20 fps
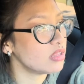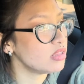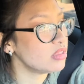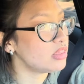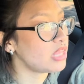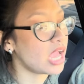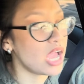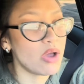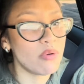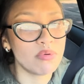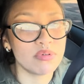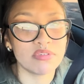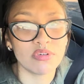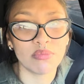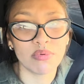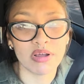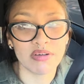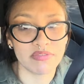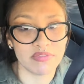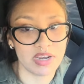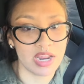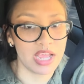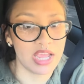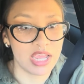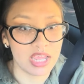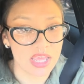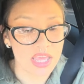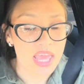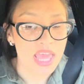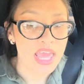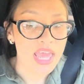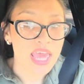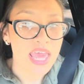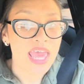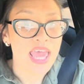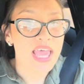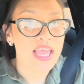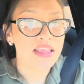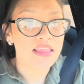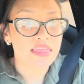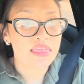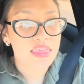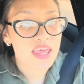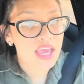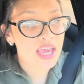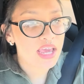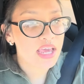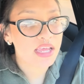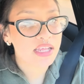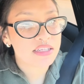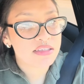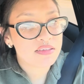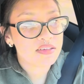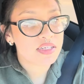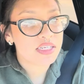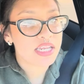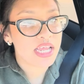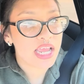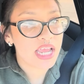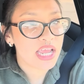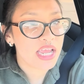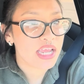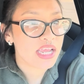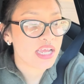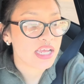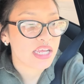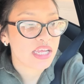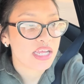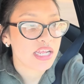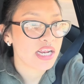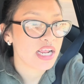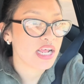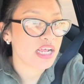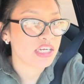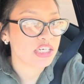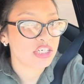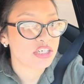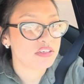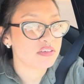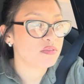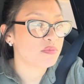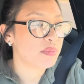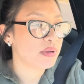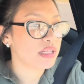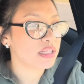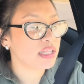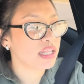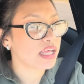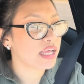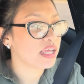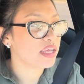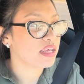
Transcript: that was a rough night. And then today, it has just been like